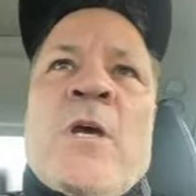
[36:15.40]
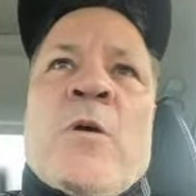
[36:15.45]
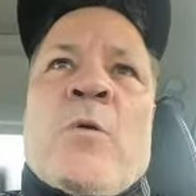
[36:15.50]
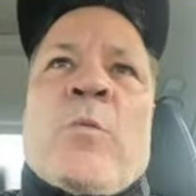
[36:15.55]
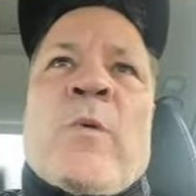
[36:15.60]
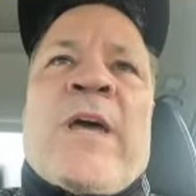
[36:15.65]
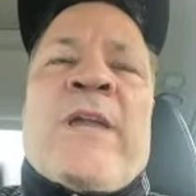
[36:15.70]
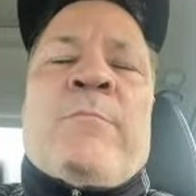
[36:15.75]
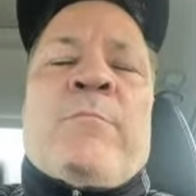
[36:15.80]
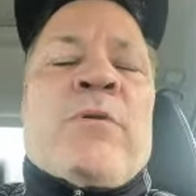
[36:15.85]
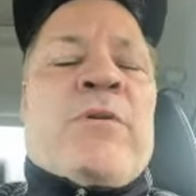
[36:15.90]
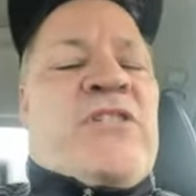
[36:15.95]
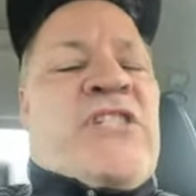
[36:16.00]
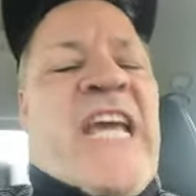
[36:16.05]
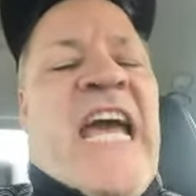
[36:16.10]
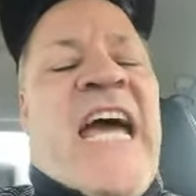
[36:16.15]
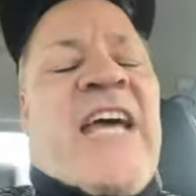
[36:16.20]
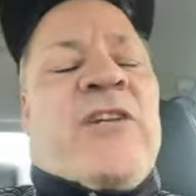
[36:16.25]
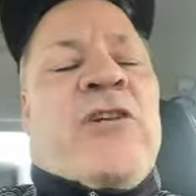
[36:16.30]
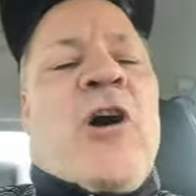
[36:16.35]
When
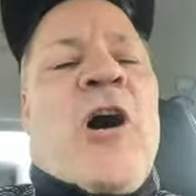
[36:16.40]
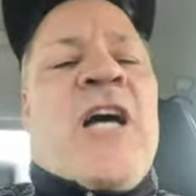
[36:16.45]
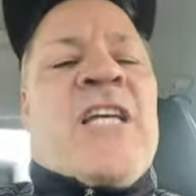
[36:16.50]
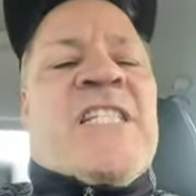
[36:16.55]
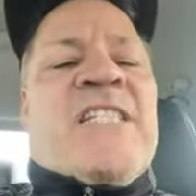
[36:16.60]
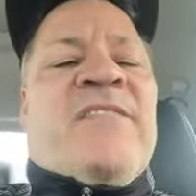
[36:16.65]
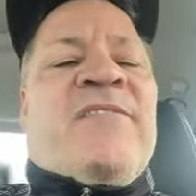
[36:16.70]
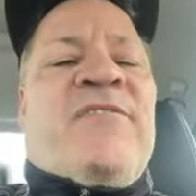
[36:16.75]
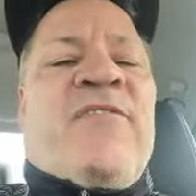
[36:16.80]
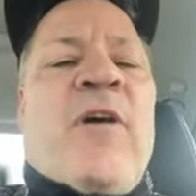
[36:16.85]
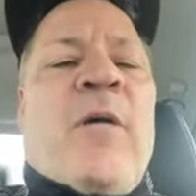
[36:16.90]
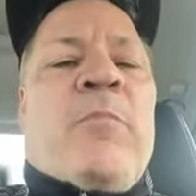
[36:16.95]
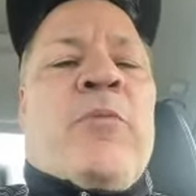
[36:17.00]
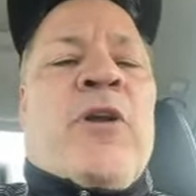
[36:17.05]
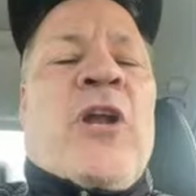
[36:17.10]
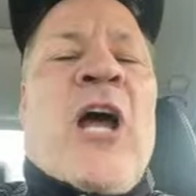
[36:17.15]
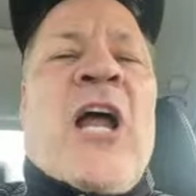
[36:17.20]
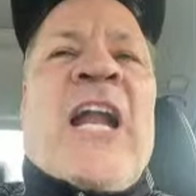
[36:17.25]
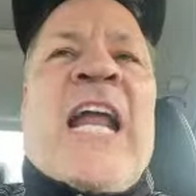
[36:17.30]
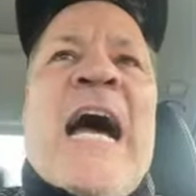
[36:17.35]
Chad Dawson fought
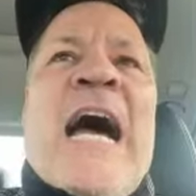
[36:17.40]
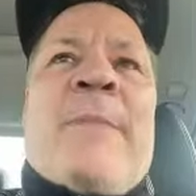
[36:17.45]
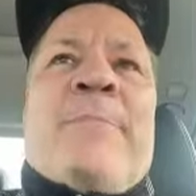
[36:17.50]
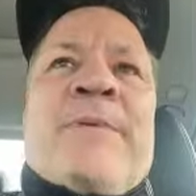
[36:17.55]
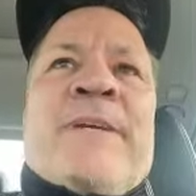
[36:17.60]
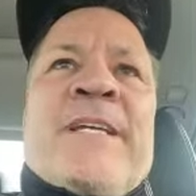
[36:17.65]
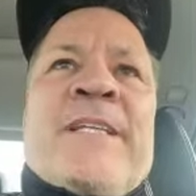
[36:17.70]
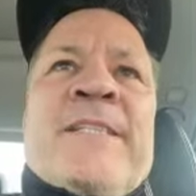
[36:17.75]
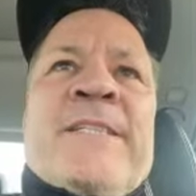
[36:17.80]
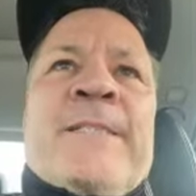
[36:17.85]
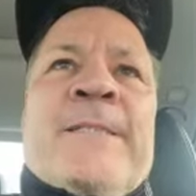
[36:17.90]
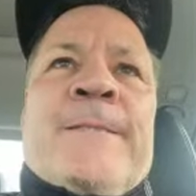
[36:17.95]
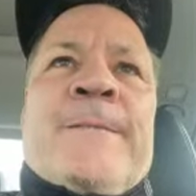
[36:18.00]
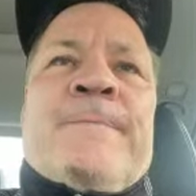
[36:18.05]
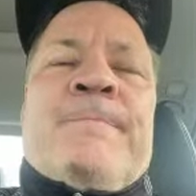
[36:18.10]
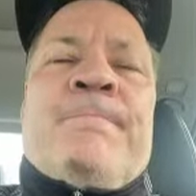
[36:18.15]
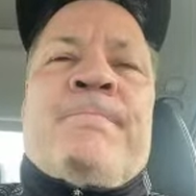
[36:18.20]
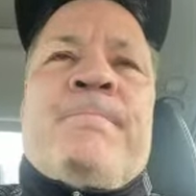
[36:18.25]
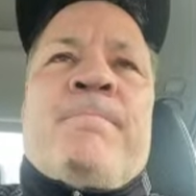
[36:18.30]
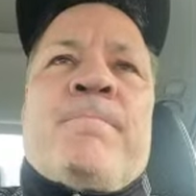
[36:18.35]
Bernard Hopkins,
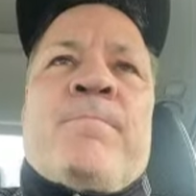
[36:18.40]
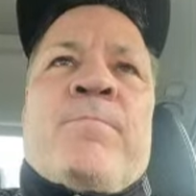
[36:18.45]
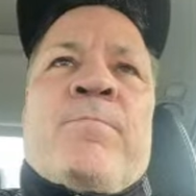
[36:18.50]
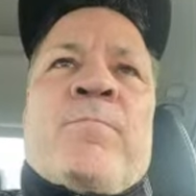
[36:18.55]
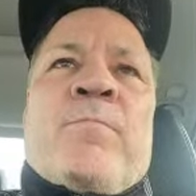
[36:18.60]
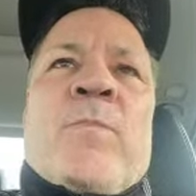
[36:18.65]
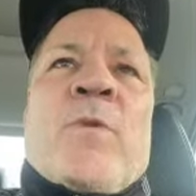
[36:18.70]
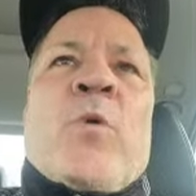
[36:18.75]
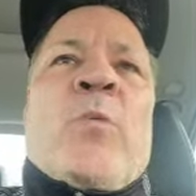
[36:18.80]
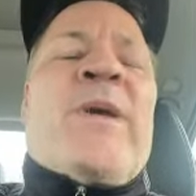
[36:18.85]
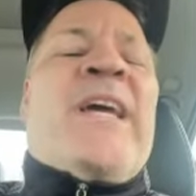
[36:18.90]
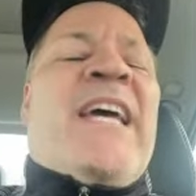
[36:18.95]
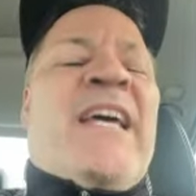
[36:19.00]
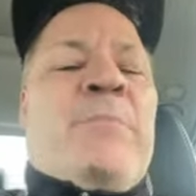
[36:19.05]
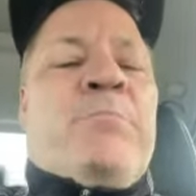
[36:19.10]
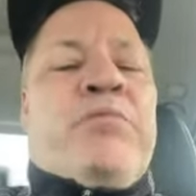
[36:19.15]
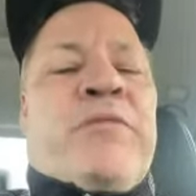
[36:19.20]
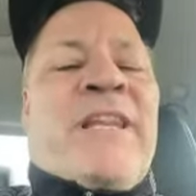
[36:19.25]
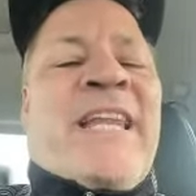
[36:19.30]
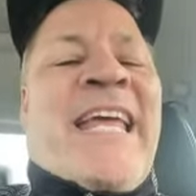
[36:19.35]
we
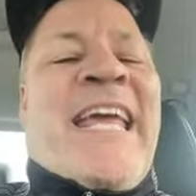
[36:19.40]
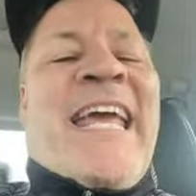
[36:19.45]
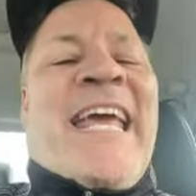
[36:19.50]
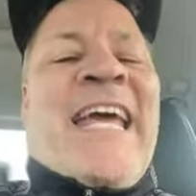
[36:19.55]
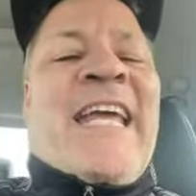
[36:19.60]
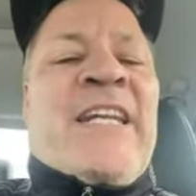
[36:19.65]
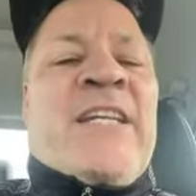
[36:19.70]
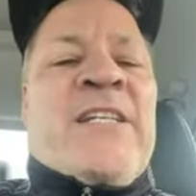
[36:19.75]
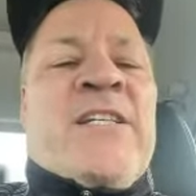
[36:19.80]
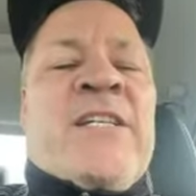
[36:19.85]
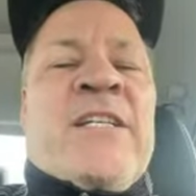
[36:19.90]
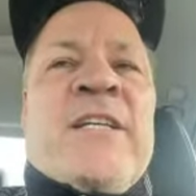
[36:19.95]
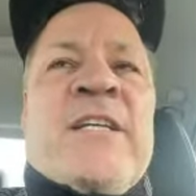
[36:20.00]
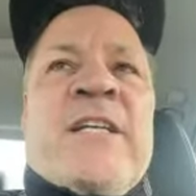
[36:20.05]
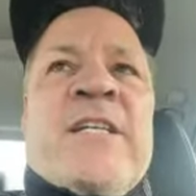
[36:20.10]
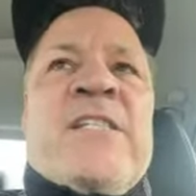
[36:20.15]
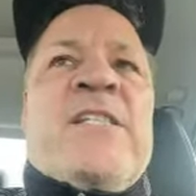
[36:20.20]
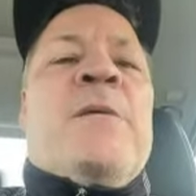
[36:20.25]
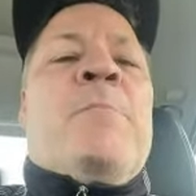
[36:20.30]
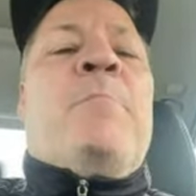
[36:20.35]
had planned
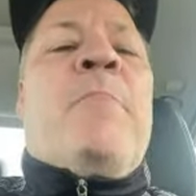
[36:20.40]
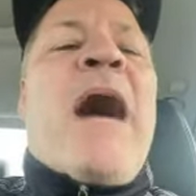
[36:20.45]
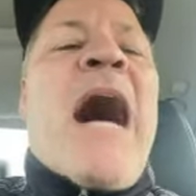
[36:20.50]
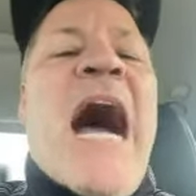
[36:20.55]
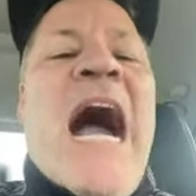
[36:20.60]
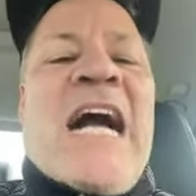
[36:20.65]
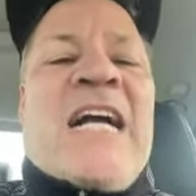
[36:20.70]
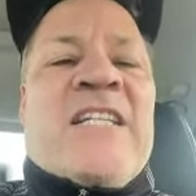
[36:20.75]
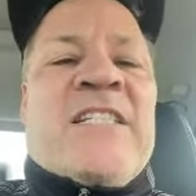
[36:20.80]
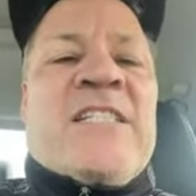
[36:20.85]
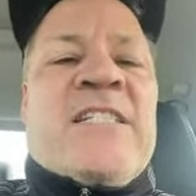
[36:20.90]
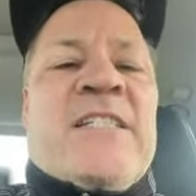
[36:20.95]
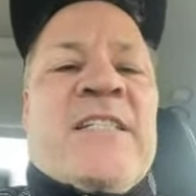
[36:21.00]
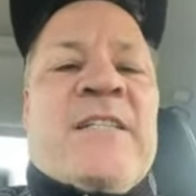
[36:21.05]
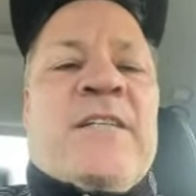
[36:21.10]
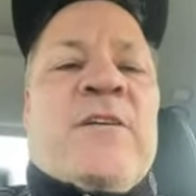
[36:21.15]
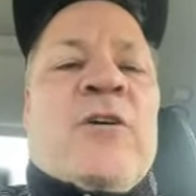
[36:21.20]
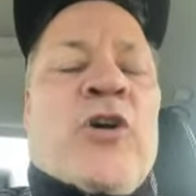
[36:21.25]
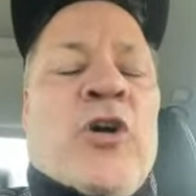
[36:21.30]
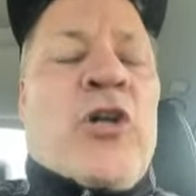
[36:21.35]
to box
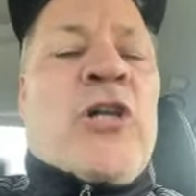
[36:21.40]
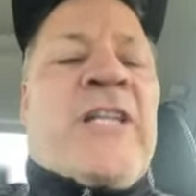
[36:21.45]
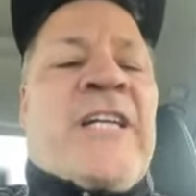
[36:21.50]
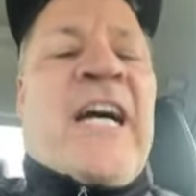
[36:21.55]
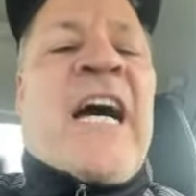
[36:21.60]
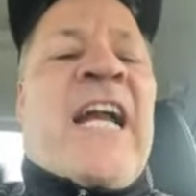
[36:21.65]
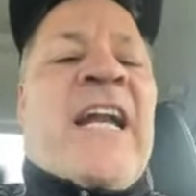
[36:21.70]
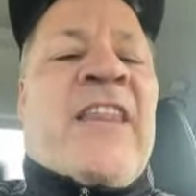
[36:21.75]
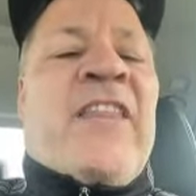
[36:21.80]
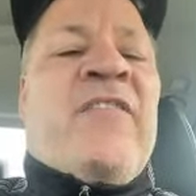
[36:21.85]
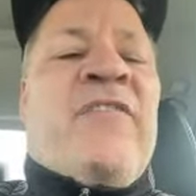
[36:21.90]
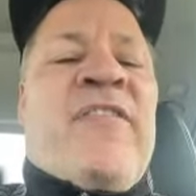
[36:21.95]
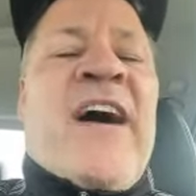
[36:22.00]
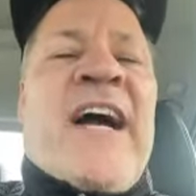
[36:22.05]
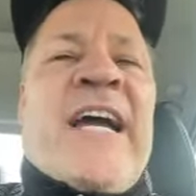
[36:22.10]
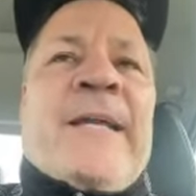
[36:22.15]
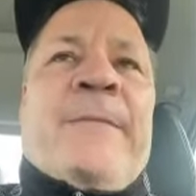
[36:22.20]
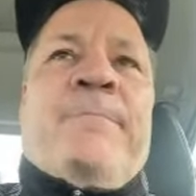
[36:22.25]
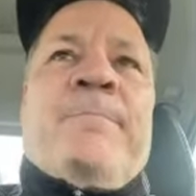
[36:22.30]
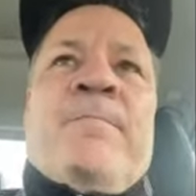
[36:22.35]
early on in the fight.